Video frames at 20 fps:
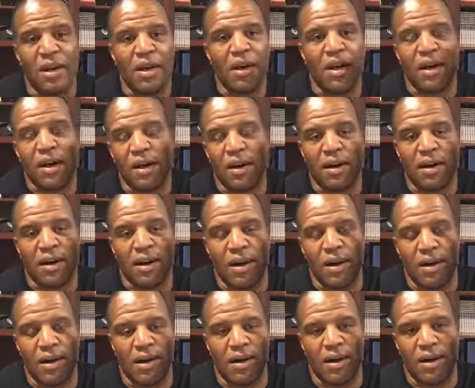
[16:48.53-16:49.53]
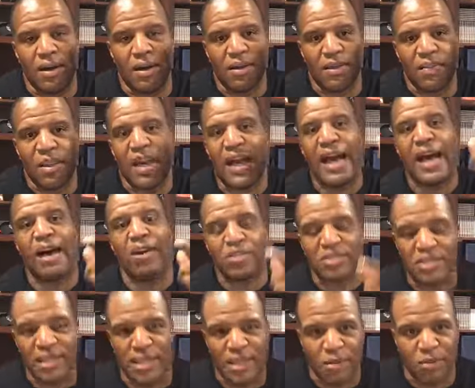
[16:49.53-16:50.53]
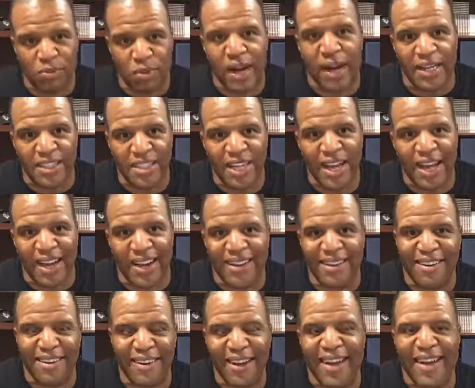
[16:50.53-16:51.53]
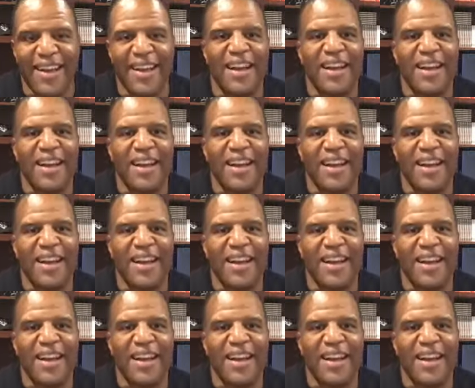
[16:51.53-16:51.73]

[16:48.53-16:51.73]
the housing project, all right?